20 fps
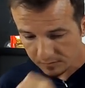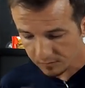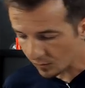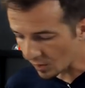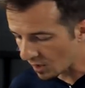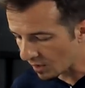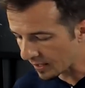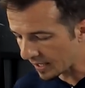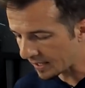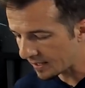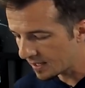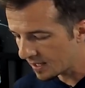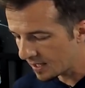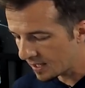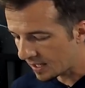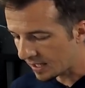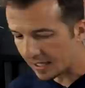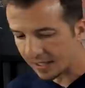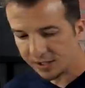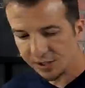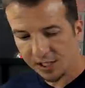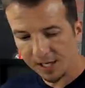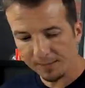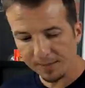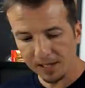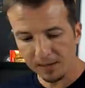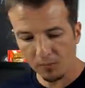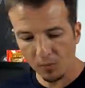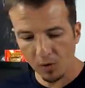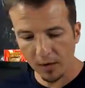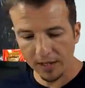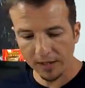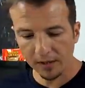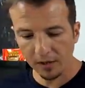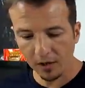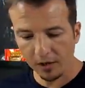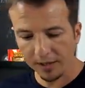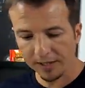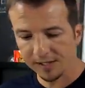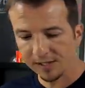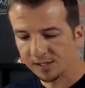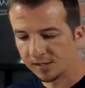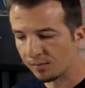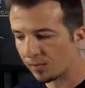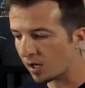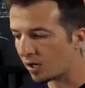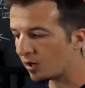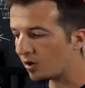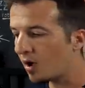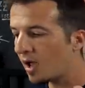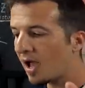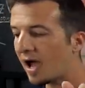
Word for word: Okay, JPMorgan earnings tomorrow.